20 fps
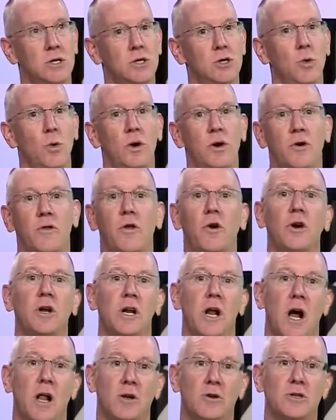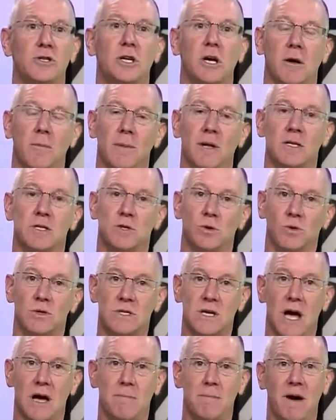$230 to commit
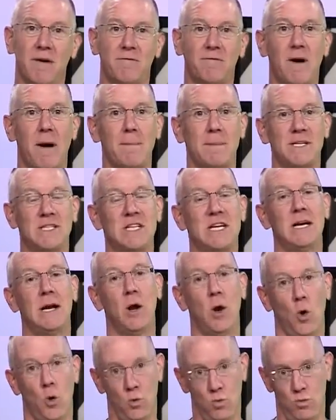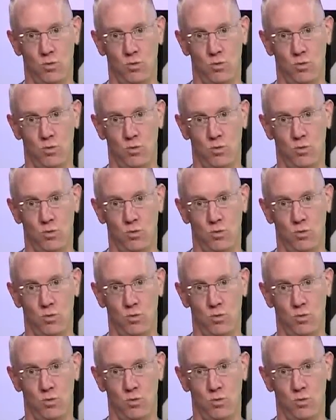suicide by Frappuccino.